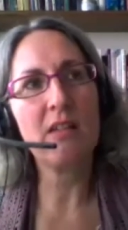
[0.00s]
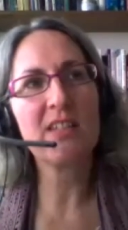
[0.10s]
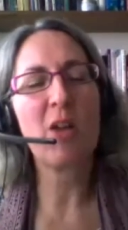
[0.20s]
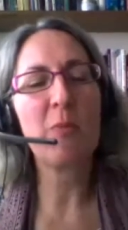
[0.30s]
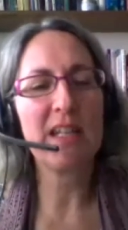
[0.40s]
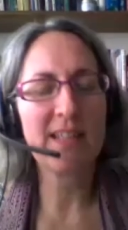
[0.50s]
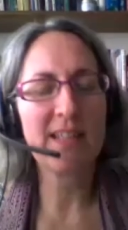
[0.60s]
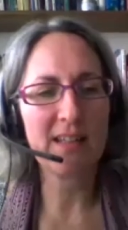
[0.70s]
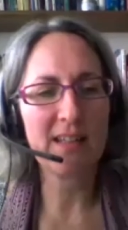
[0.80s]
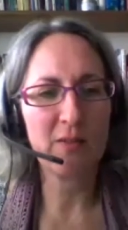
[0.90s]
so many
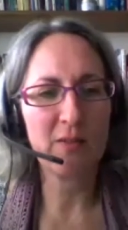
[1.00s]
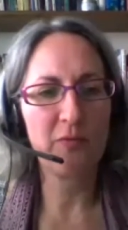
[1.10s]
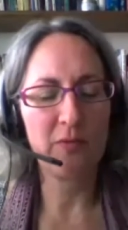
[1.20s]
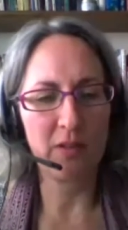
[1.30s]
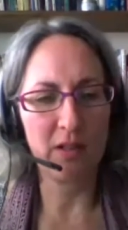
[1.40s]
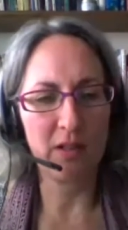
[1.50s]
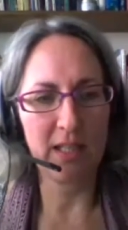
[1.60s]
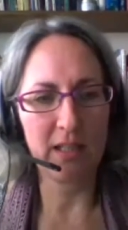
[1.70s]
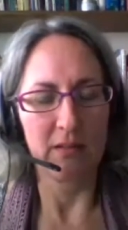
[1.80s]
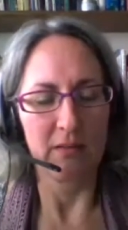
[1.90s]
sets of like